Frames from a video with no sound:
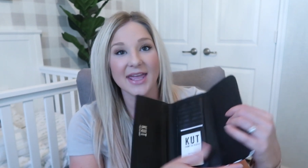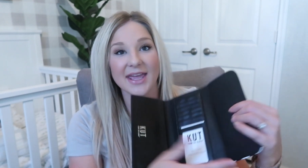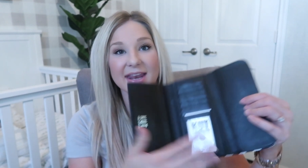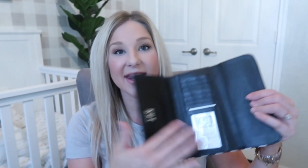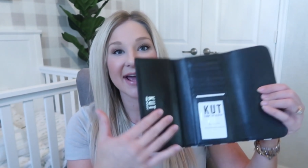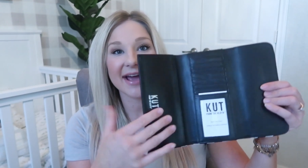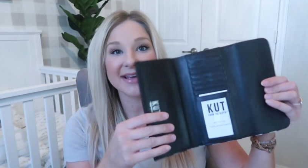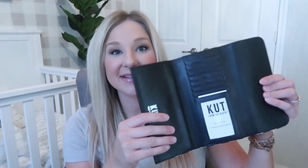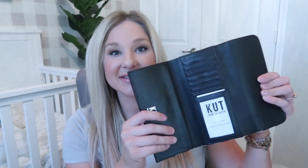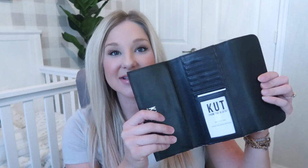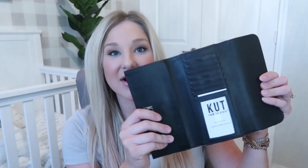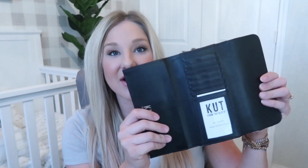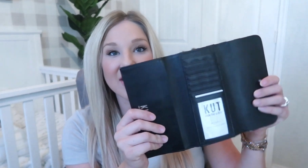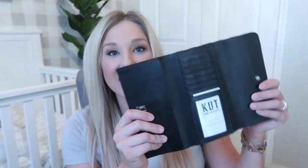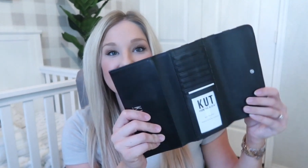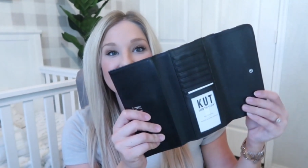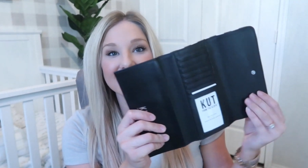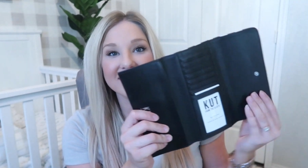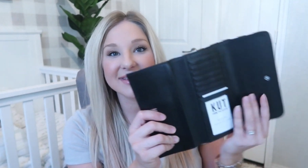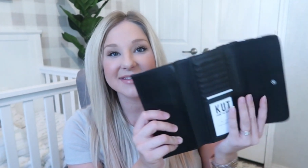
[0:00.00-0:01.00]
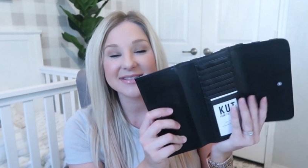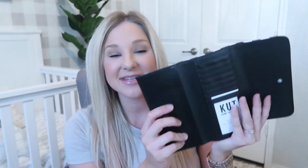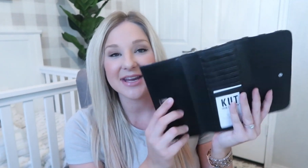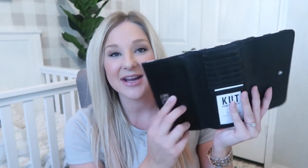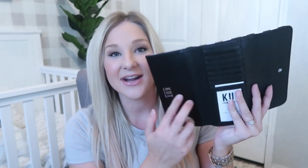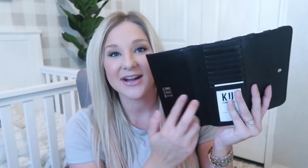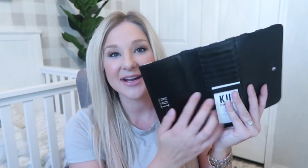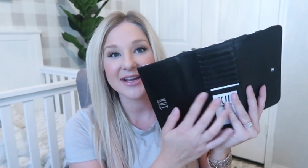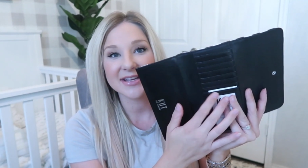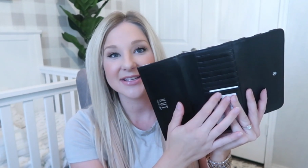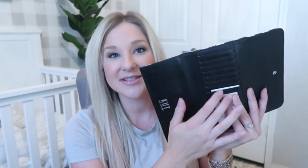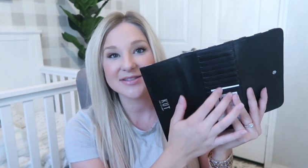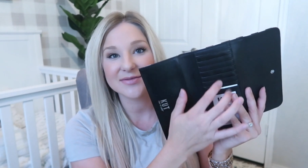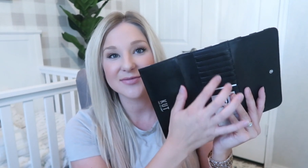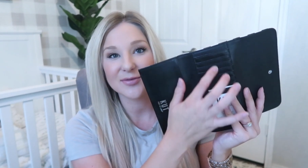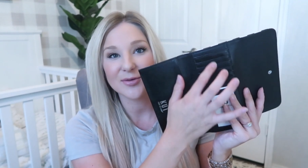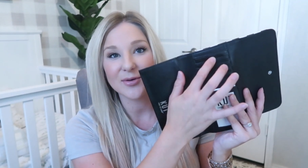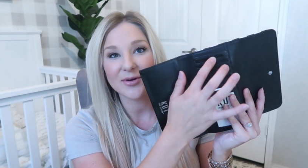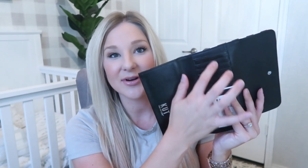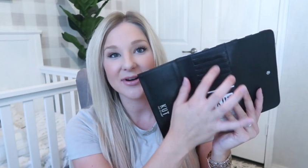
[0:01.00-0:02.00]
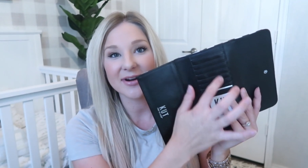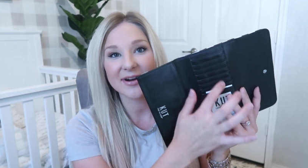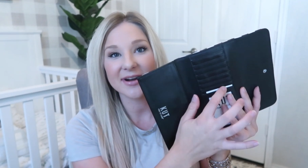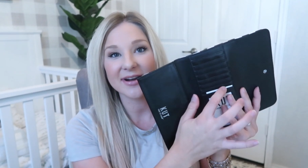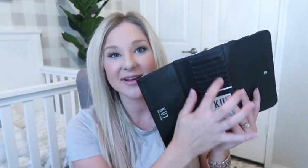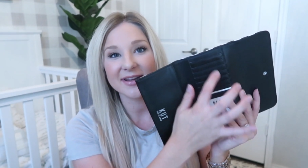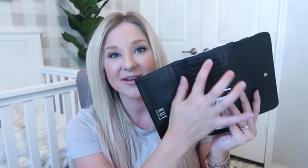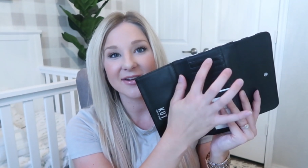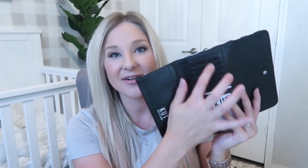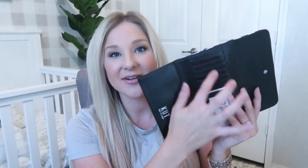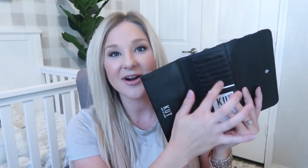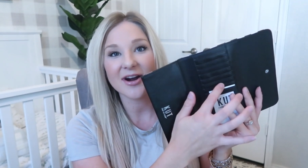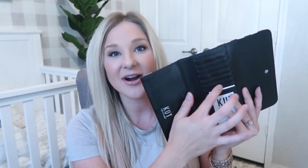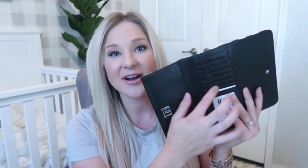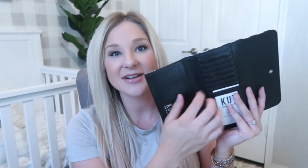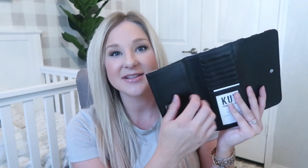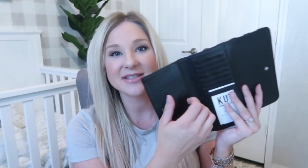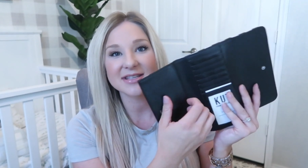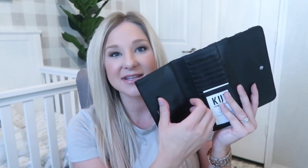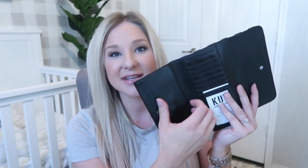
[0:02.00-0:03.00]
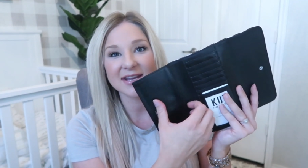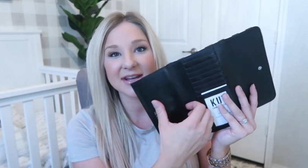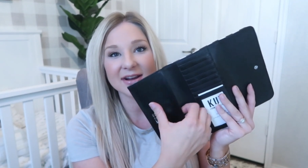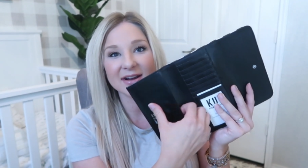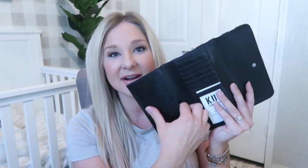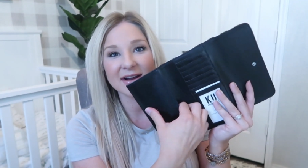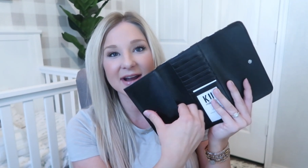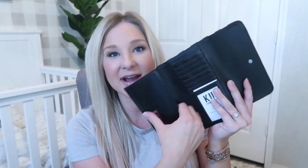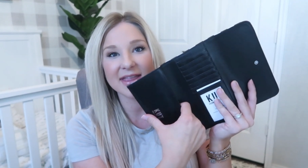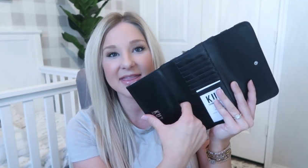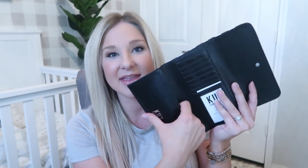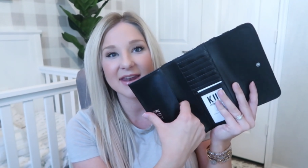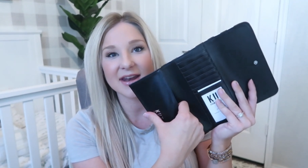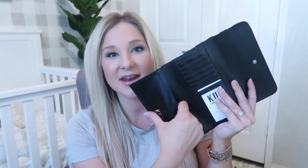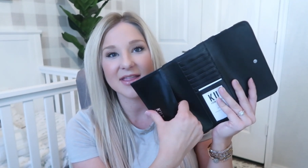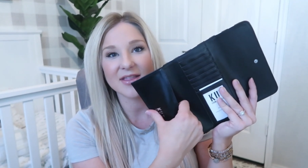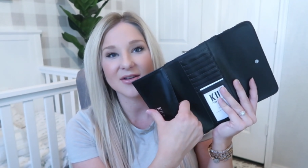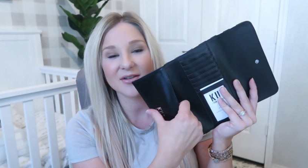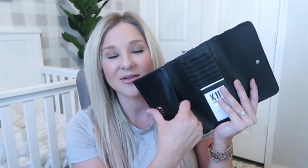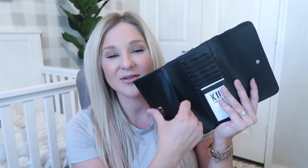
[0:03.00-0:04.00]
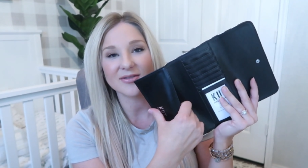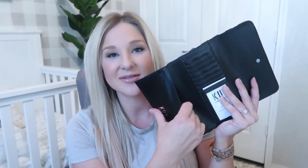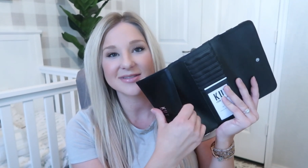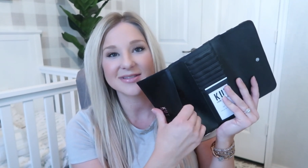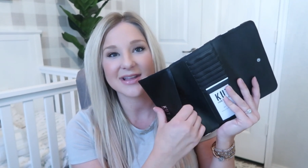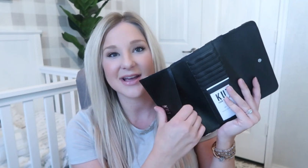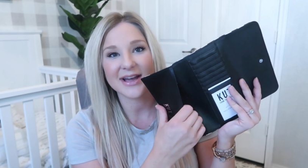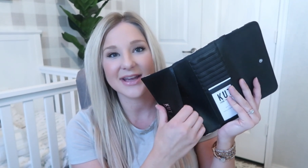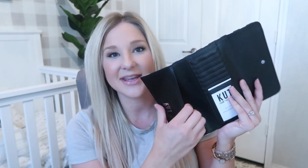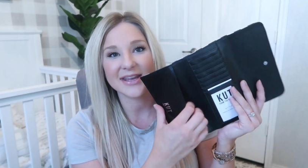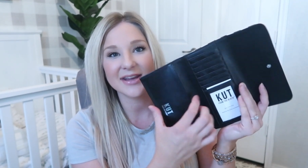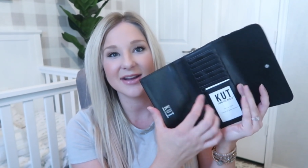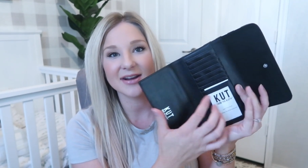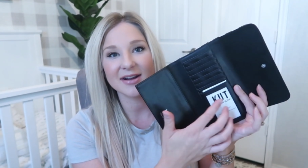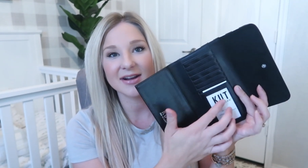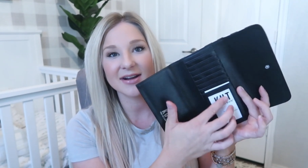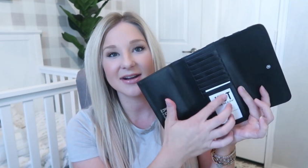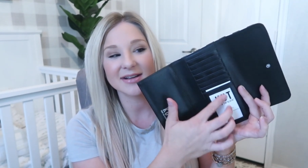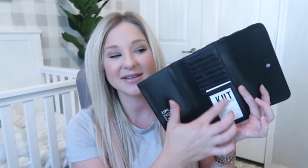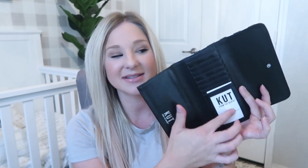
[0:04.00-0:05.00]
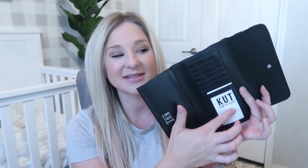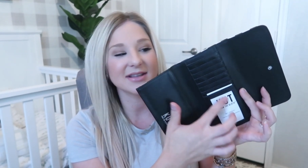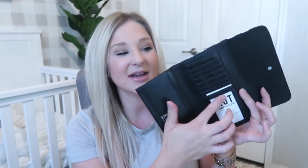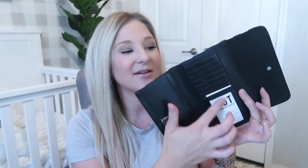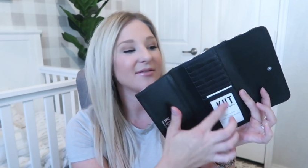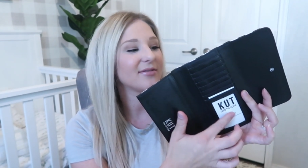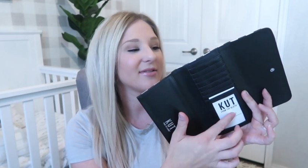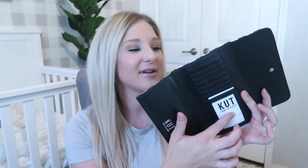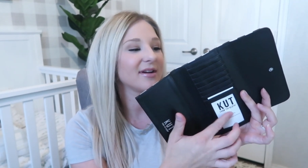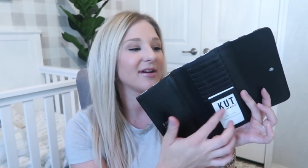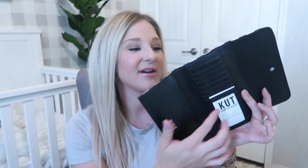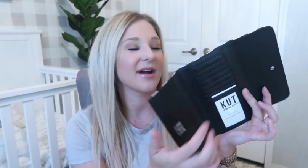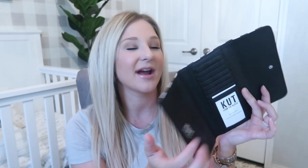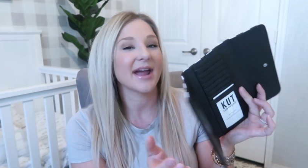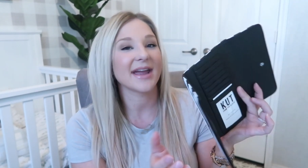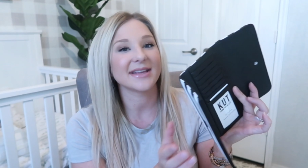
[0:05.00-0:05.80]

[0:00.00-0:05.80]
It has all of these areas for your cards in here, and then another little slot here, a slot for your